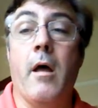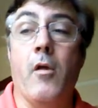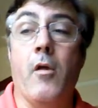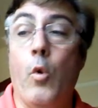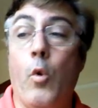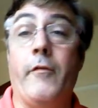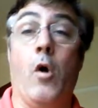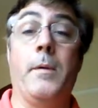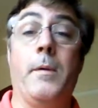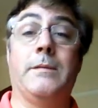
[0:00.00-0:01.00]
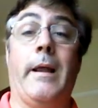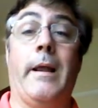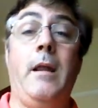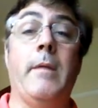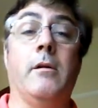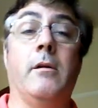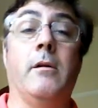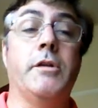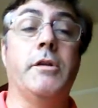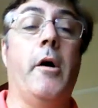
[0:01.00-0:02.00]
whoever opens my email
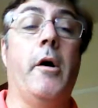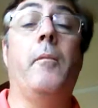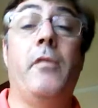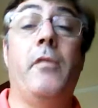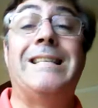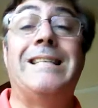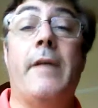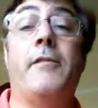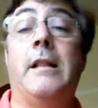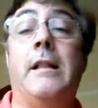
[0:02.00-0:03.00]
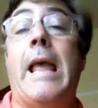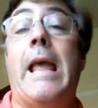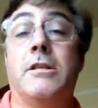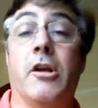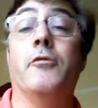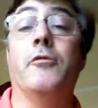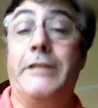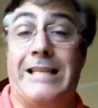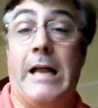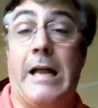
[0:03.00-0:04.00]
goes, oh, this definitely has to go to
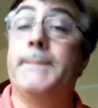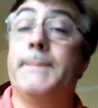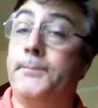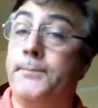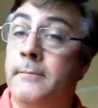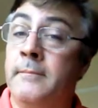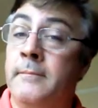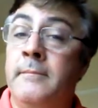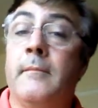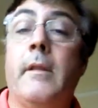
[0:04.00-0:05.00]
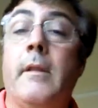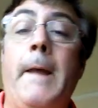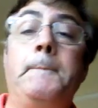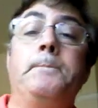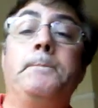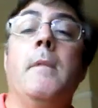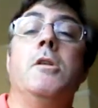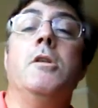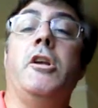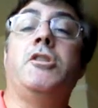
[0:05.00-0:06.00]
Scott. Okay?
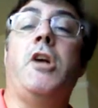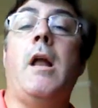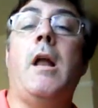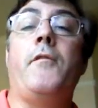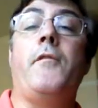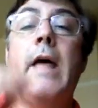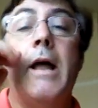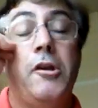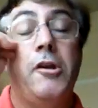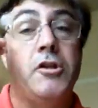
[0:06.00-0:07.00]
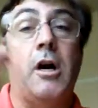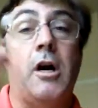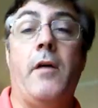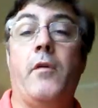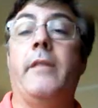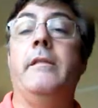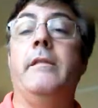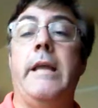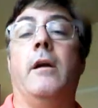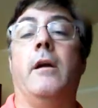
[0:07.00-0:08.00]
So you start off with that. You start off with
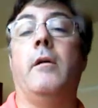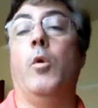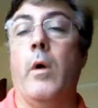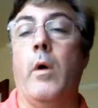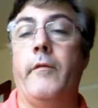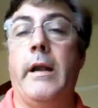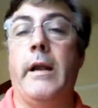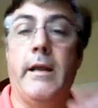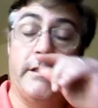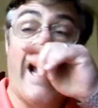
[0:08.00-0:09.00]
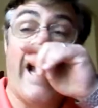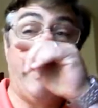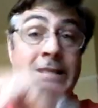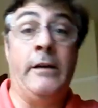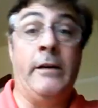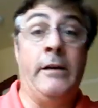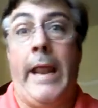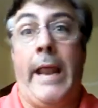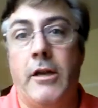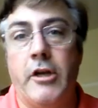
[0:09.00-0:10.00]
dear whoever it is, not dear
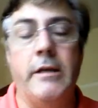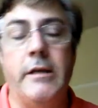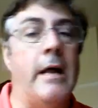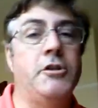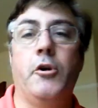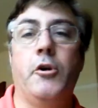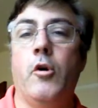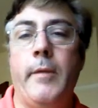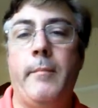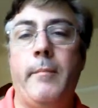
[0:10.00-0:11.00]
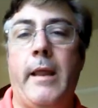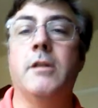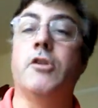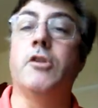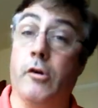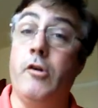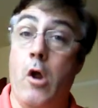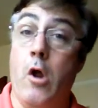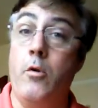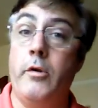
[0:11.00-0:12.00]
agent, not to whom it may concern.
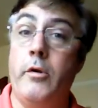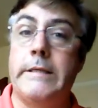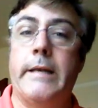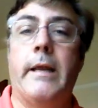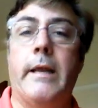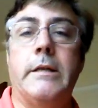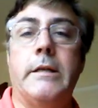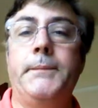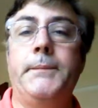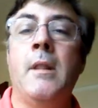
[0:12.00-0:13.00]
Know who you're sending it to.